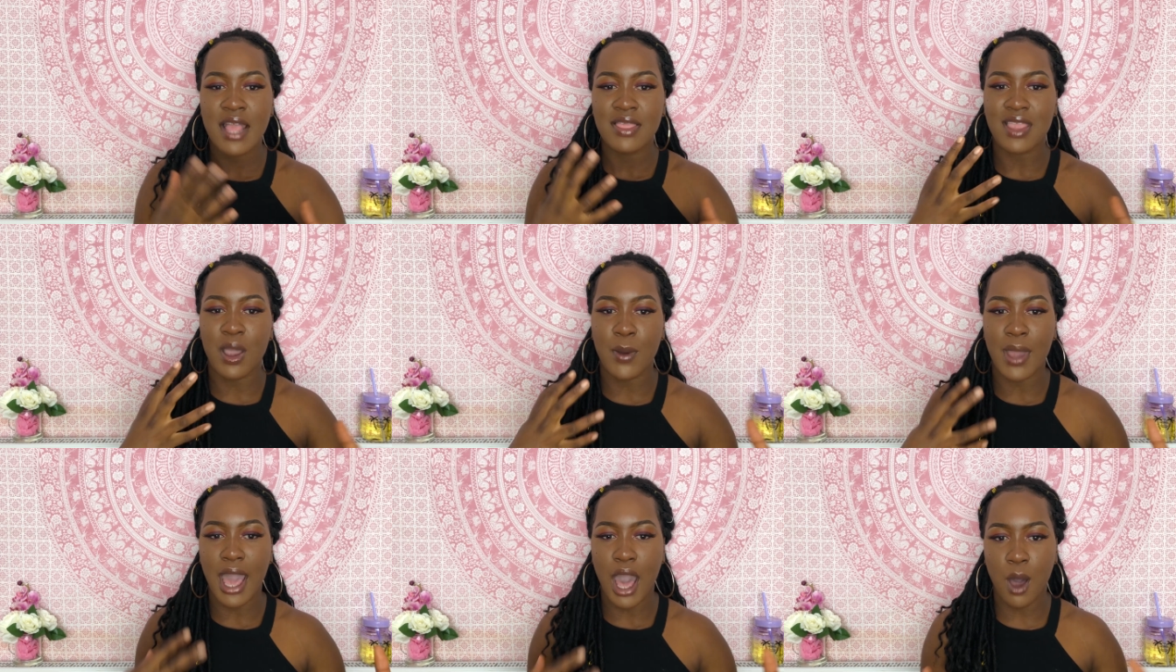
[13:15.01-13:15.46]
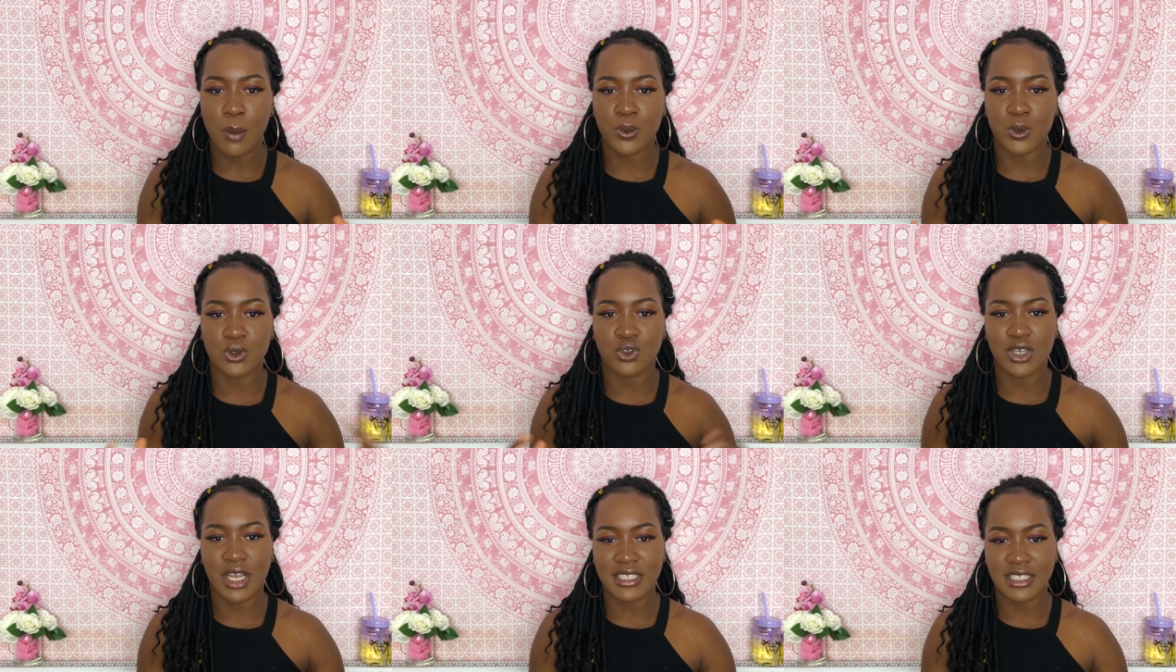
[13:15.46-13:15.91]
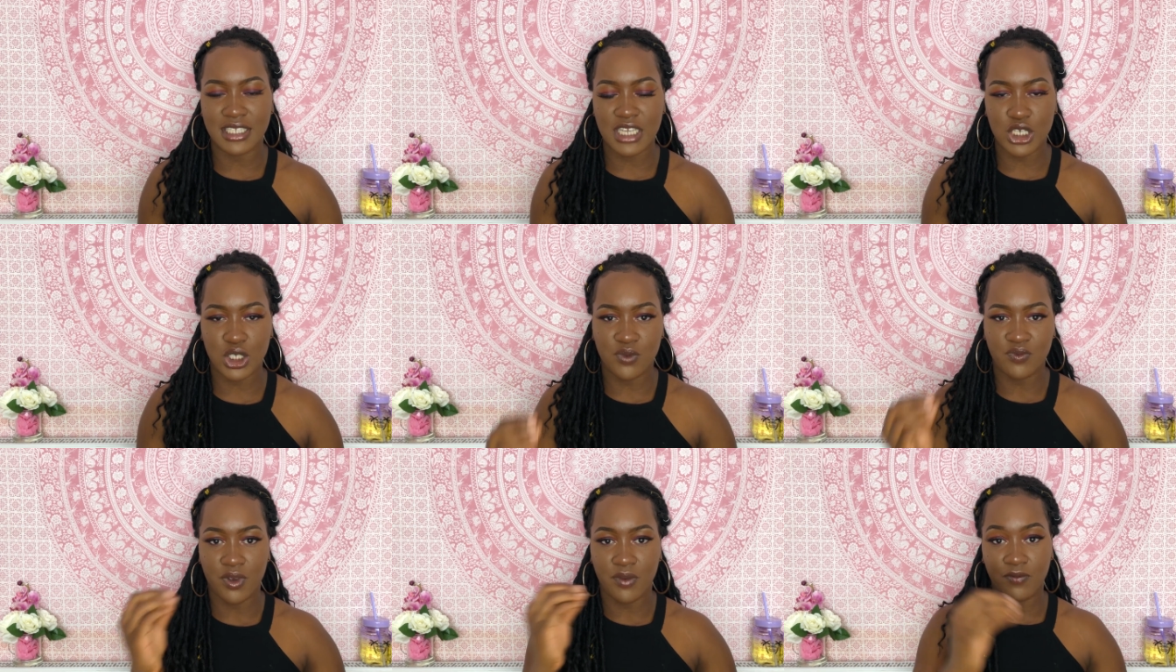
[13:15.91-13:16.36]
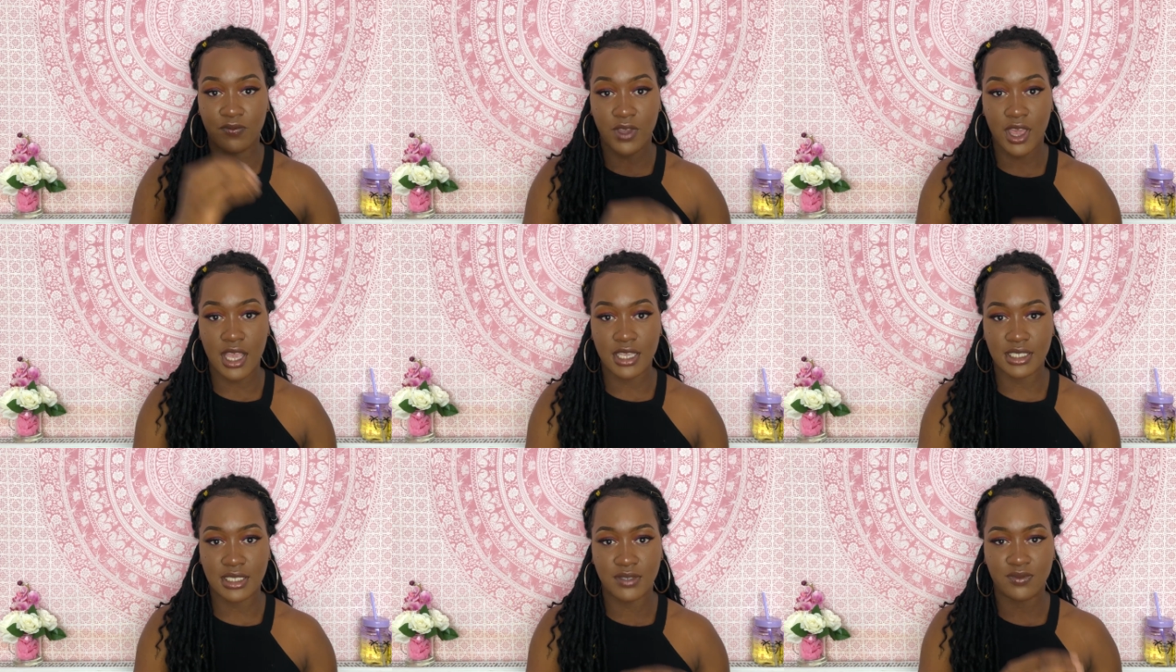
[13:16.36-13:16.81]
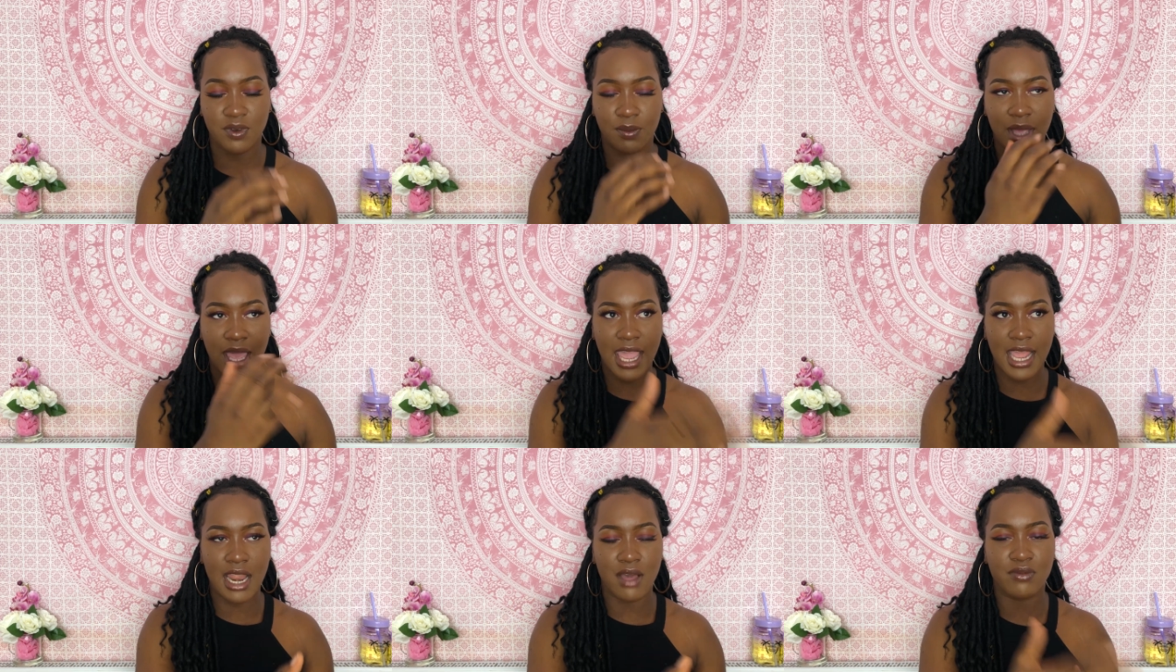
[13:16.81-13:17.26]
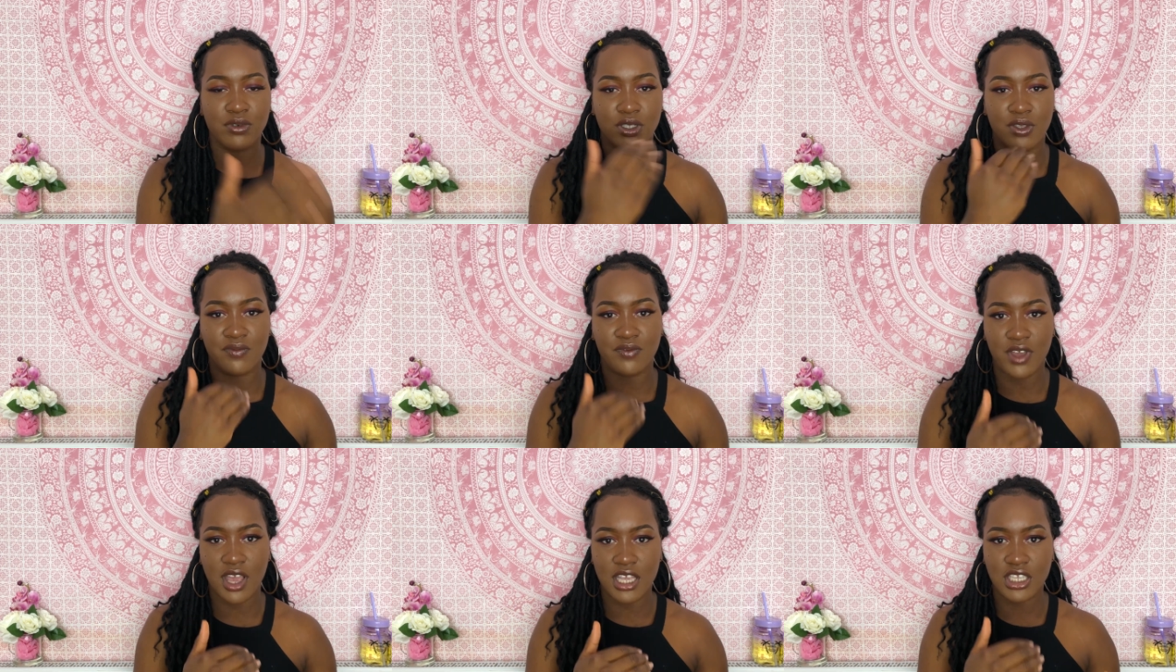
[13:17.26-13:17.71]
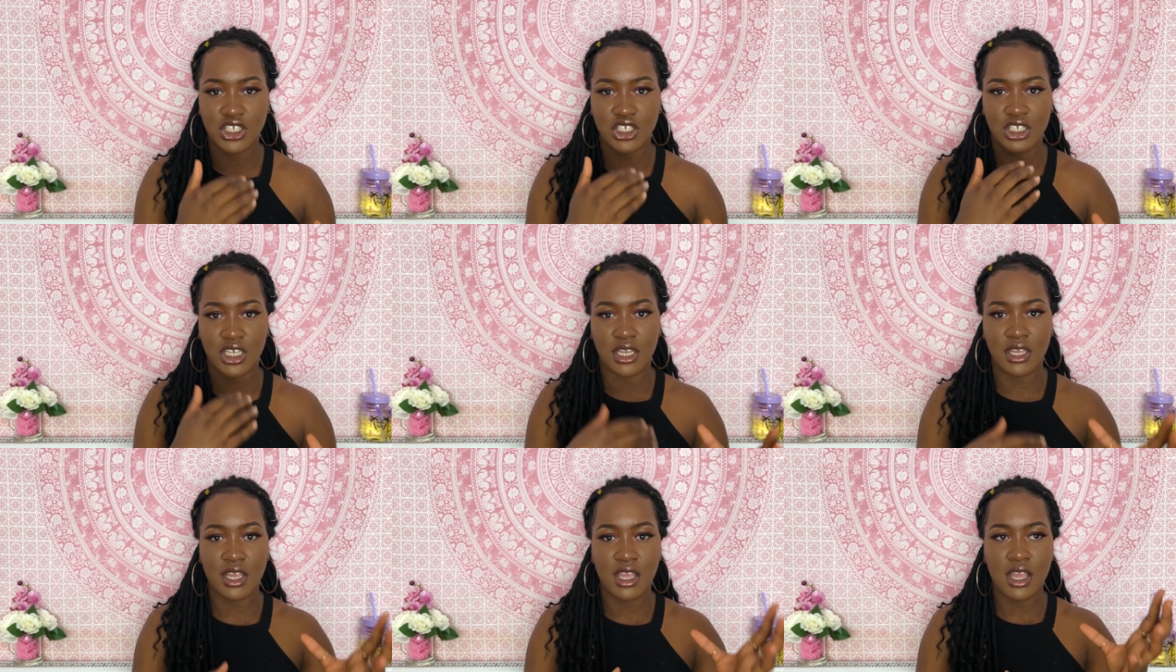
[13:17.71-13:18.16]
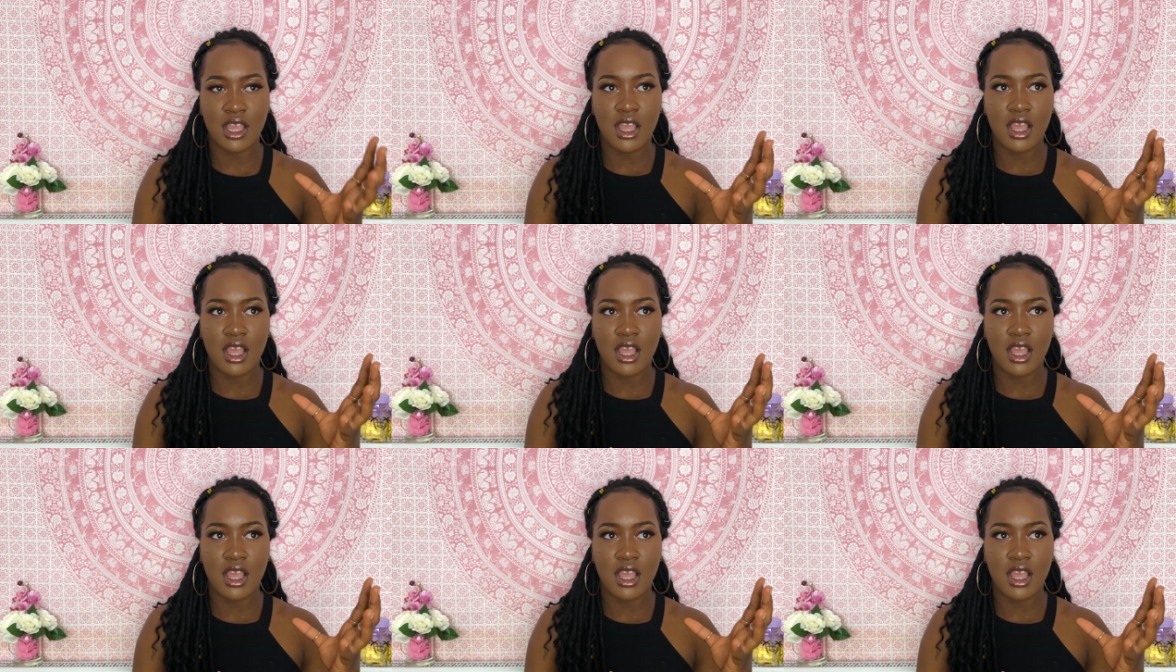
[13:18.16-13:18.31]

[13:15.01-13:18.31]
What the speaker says: that will help you transition from A levels to first year